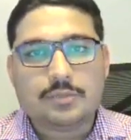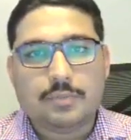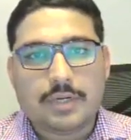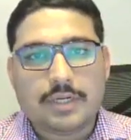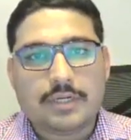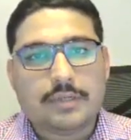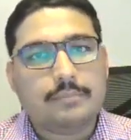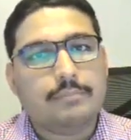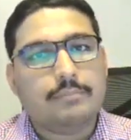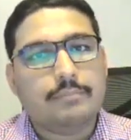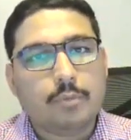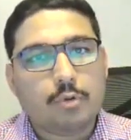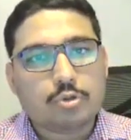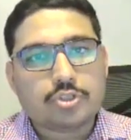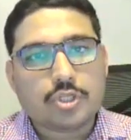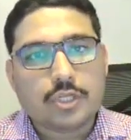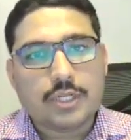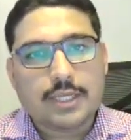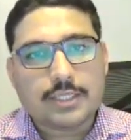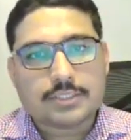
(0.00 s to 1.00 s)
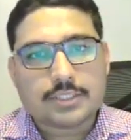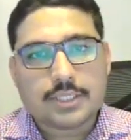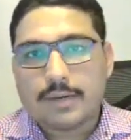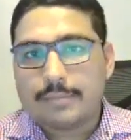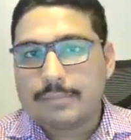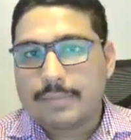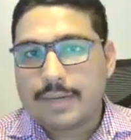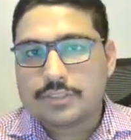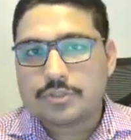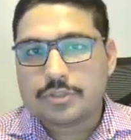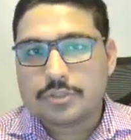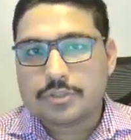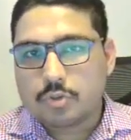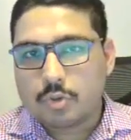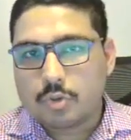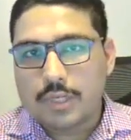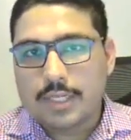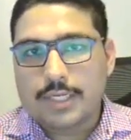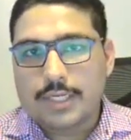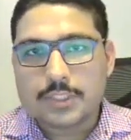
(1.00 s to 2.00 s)
but mostly a scrum master is
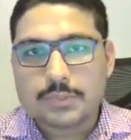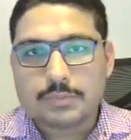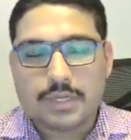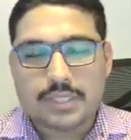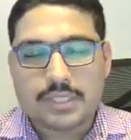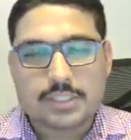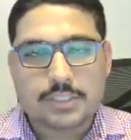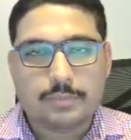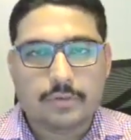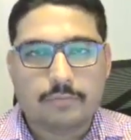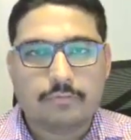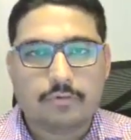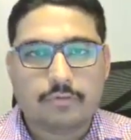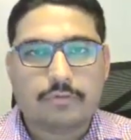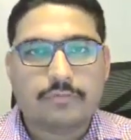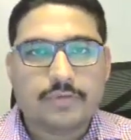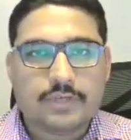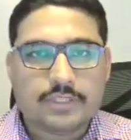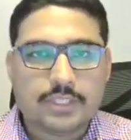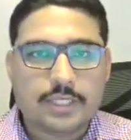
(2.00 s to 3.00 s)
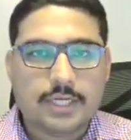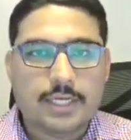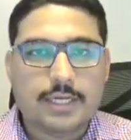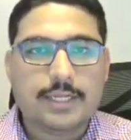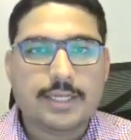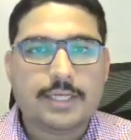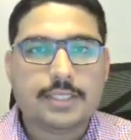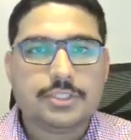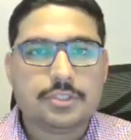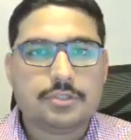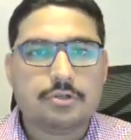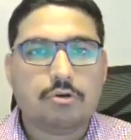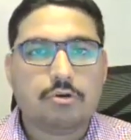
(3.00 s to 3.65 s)
only responsible for facilitation